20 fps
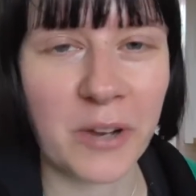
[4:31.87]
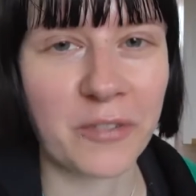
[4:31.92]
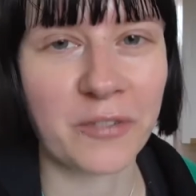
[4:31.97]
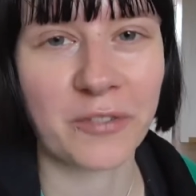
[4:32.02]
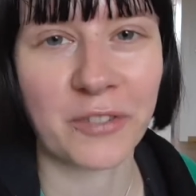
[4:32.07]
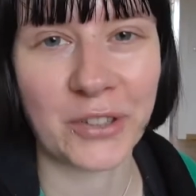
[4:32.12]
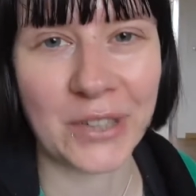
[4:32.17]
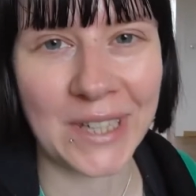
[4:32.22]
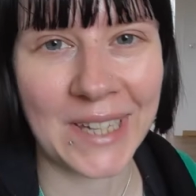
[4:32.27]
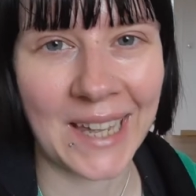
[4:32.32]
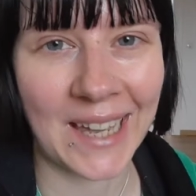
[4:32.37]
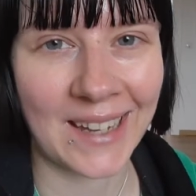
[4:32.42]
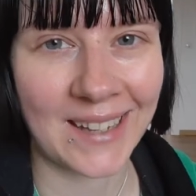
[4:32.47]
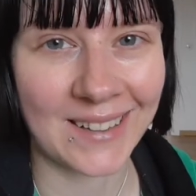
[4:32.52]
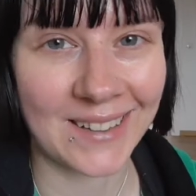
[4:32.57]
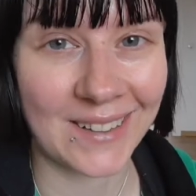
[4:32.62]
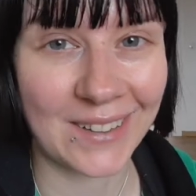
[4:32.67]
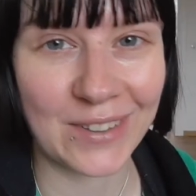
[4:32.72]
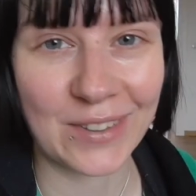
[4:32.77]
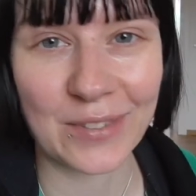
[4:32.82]
free
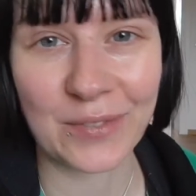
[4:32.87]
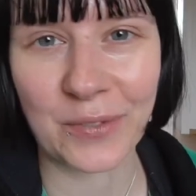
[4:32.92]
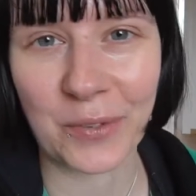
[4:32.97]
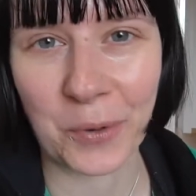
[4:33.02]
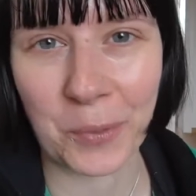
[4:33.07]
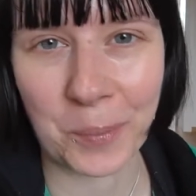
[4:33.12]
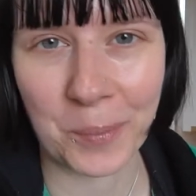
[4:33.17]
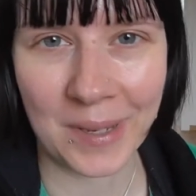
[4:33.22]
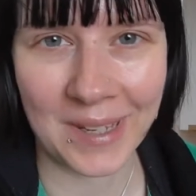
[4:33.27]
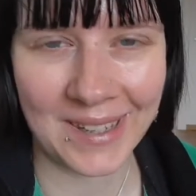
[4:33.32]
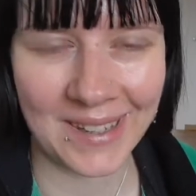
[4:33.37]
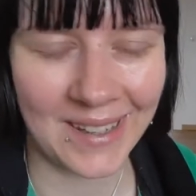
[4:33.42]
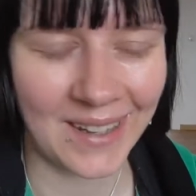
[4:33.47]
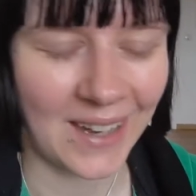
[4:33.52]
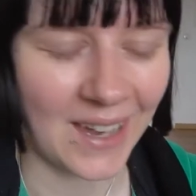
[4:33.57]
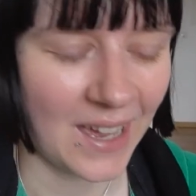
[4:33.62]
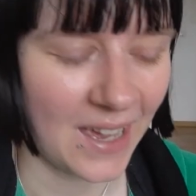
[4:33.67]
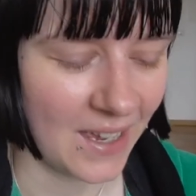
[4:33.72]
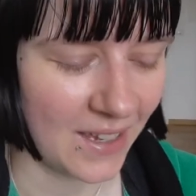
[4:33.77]
candles for me.